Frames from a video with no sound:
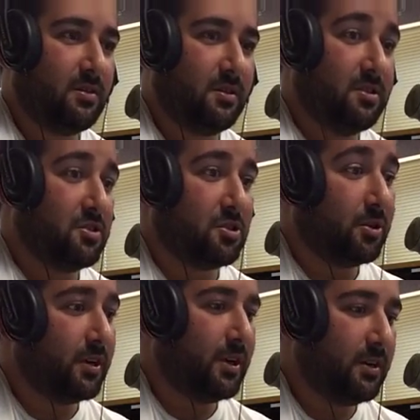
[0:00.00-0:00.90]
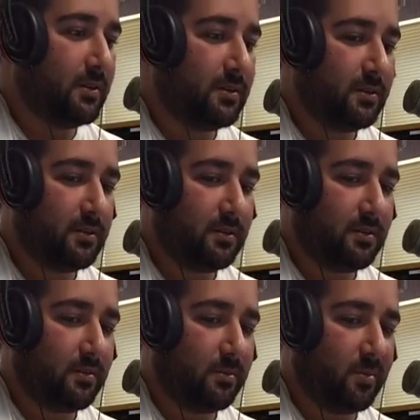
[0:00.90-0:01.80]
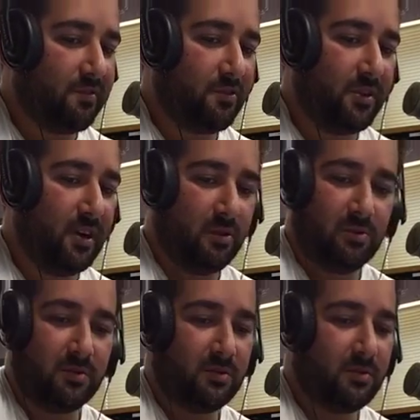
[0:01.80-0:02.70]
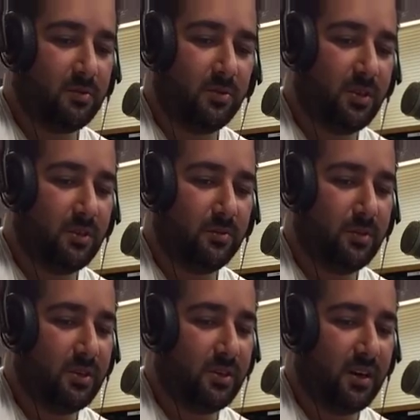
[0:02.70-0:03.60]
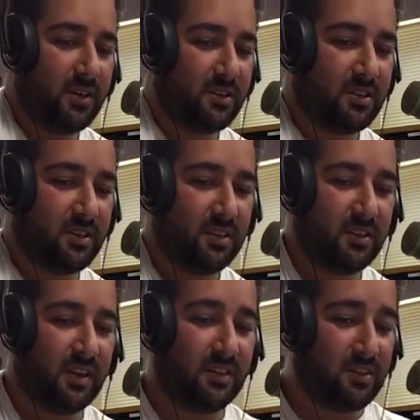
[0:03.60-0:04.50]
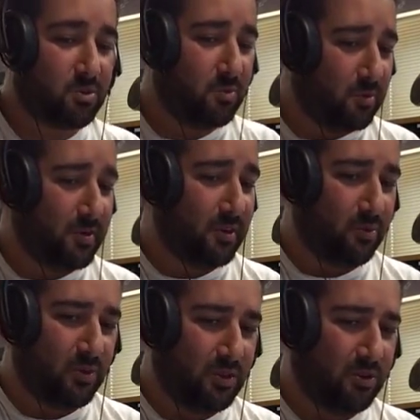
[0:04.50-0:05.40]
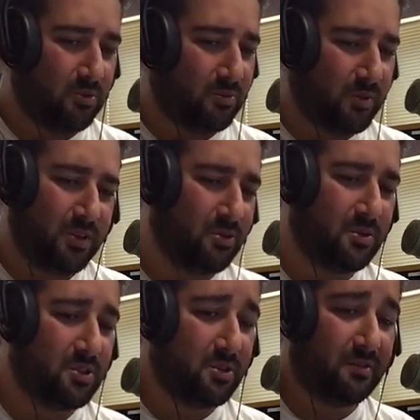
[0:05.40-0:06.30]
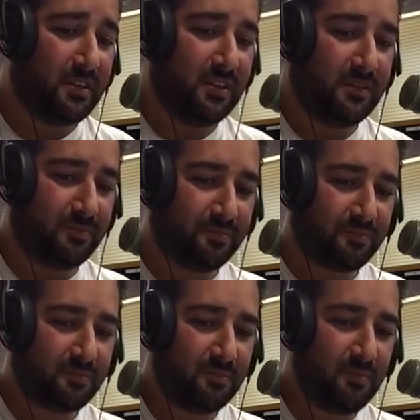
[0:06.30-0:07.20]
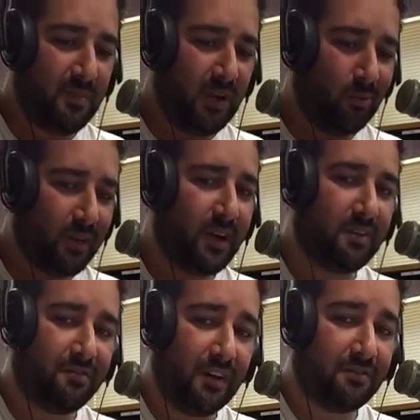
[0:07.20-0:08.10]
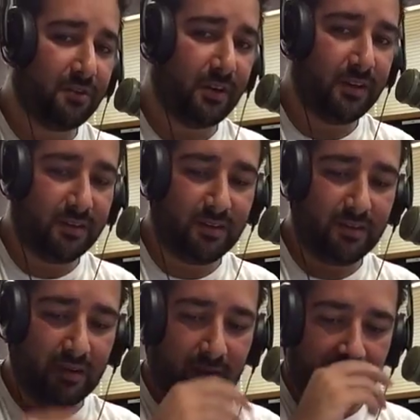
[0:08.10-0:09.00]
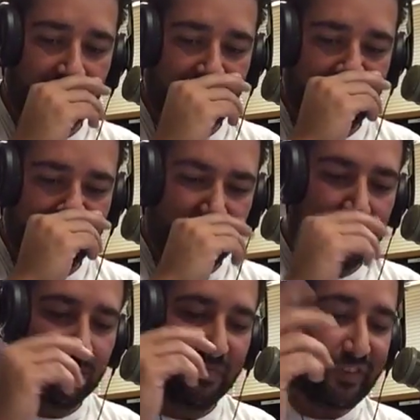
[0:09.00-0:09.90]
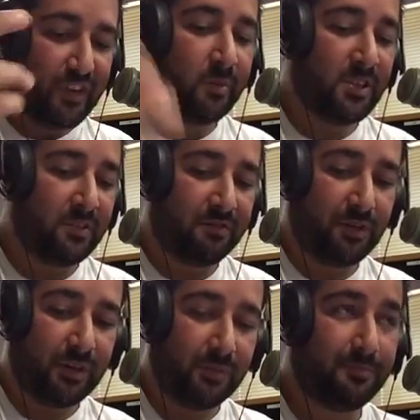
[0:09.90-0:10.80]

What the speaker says: an Assyria. But for now, we honestly, at this moment, we don't deserve it. We gotta fight for it. Freedom isn't free.